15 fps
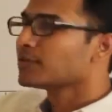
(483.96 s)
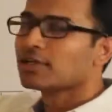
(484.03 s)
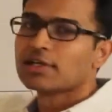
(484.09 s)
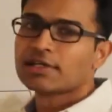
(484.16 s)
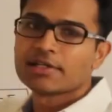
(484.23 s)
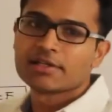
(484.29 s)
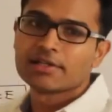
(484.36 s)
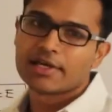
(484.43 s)

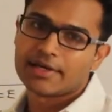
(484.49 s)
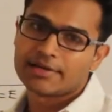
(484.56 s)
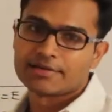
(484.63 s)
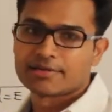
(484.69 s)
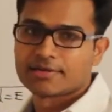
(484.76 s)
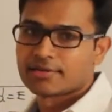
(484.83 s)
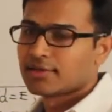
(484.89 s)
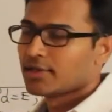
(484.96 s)
result in
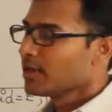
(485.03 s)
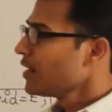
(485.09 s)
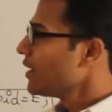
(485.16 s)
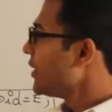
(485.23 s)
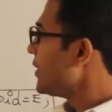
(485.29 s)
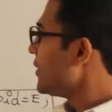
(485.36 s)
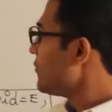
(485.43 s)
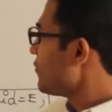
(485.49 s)
x.
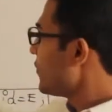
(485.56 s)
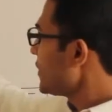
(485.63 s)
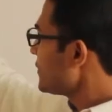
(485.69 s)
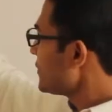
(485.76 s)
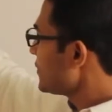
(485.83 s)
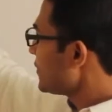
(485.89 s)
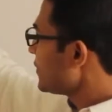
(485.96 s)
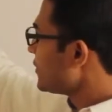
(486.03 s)

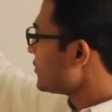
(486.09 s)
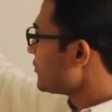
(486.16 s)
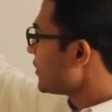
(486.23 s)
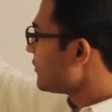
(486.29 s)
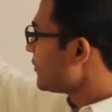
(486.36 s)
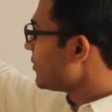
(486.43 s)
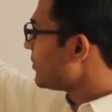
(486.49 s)
First, this one